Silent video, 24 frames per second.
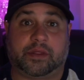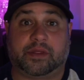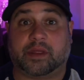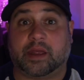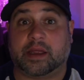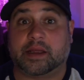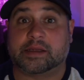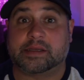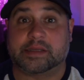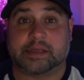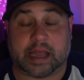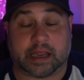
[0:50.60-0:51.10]

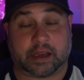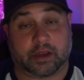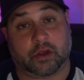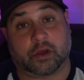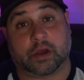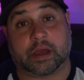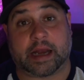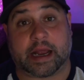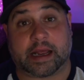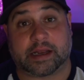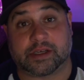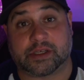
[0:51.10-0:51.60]
things that
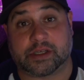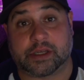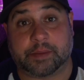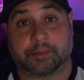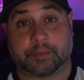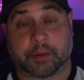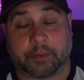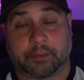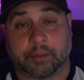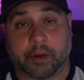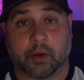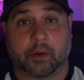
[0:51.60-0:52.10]
you could actually
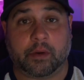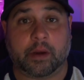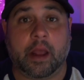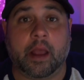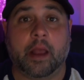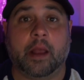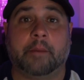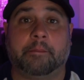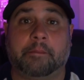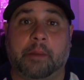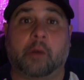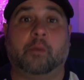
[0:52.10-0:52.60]
promote.
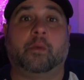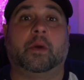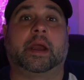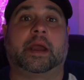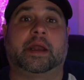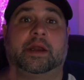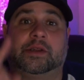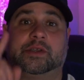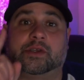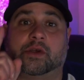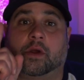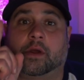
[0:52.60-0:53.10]
But we're
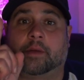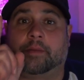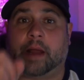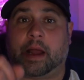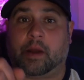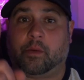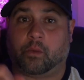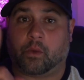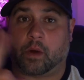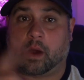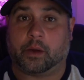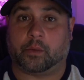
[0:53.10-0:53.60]
going to talk
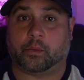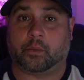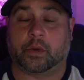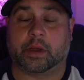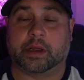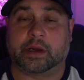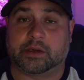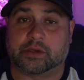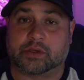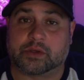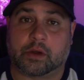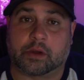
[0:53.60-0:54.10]
about one. We're
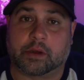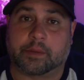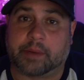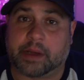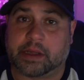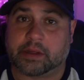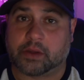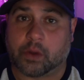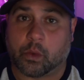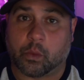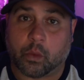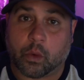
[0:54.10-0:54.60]
going to talk
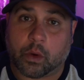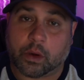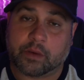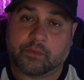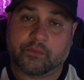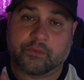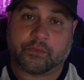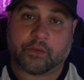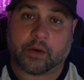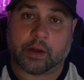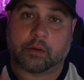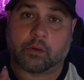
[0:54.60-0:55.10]
about the
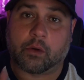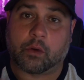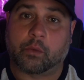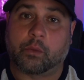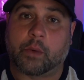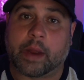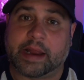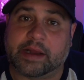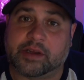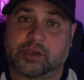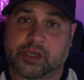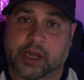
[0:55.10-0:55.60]
One Funnel
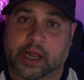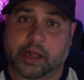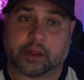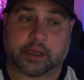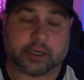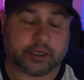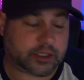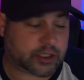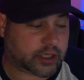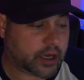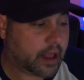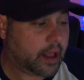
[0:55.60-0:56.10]
Away
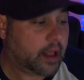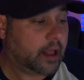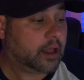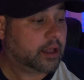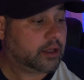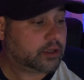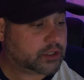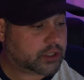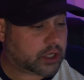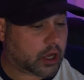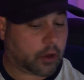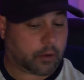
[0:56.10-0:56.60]
Challenge.
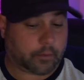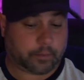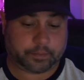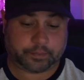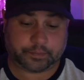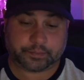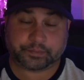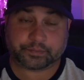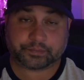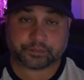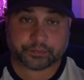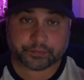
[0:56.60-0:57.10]

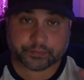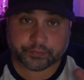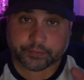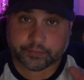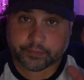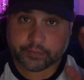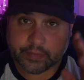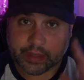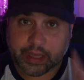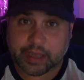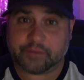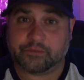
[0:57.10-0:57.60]
So
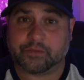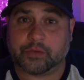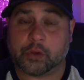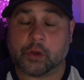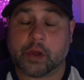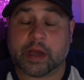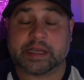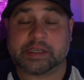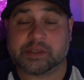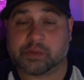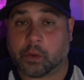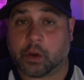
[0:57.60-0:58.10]
if you
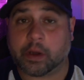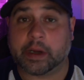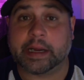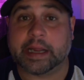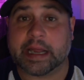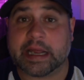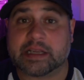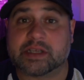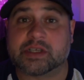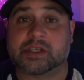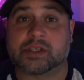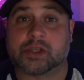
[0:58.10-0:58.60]
guys want to
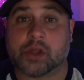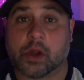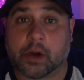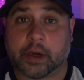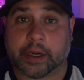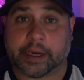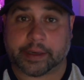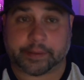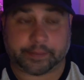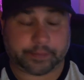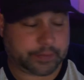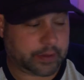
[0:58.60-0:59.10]
get
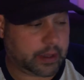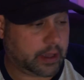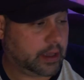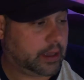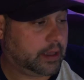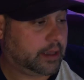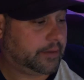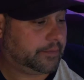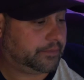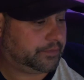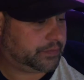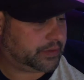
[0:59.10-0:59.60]
started,
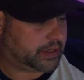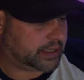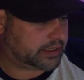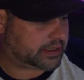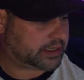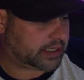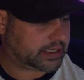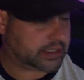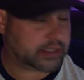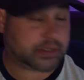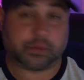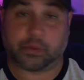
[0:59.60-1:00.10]

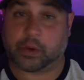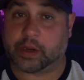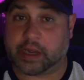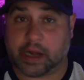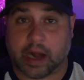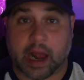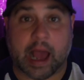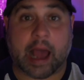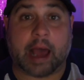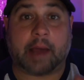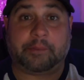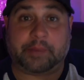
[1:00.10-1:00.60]
we're
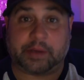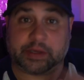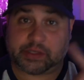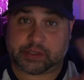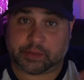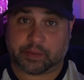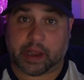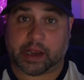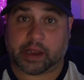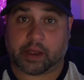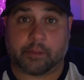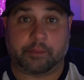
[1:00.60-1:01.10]
going to hop
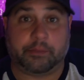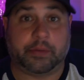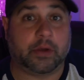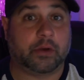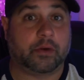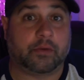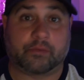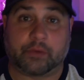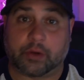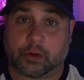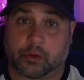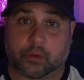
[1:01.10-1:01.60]
into my
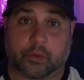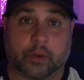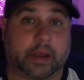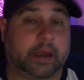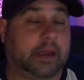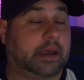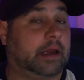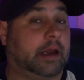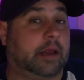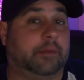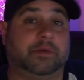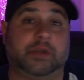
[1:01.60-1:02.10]
computer real
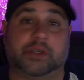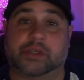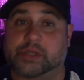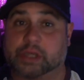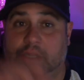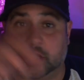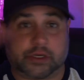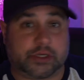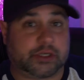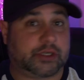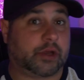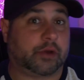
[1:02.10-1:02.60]
quick, and I'm just
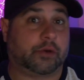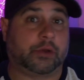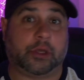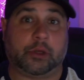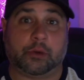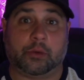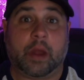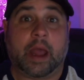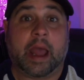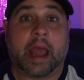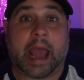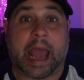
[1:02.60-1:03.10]
going to show you